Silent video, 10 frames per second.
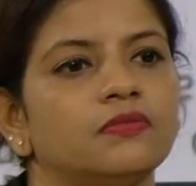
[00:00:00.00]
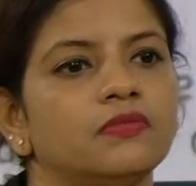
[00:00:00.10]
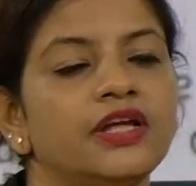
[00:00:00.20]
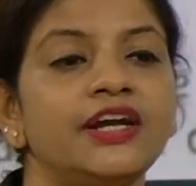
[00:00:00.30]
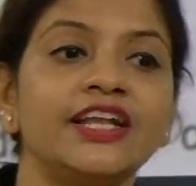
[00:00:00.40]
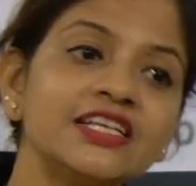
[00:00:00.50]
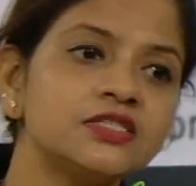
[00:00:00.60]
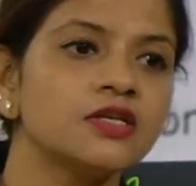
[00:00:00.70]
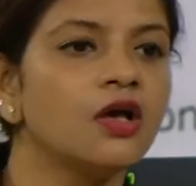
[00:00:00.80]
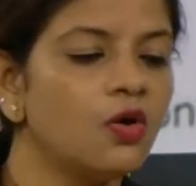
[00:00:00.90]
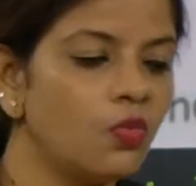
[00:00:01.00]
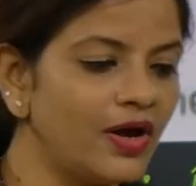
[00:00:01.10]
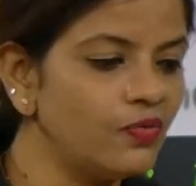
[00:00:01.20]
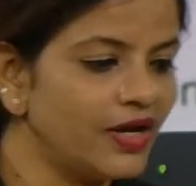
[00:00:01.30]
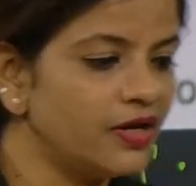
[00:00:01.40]
It is
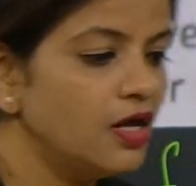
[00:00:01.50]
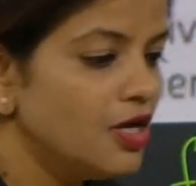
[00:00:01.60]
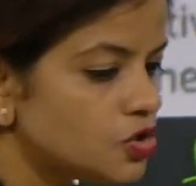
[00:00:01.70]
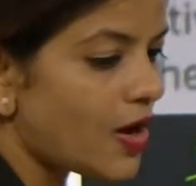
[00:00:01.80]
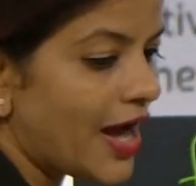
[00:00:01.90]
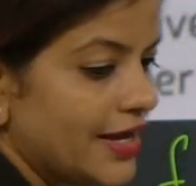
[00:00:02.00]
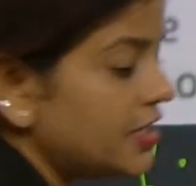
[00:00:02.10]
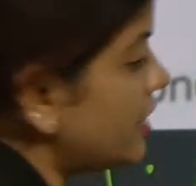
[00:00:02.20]
1, 1. So either,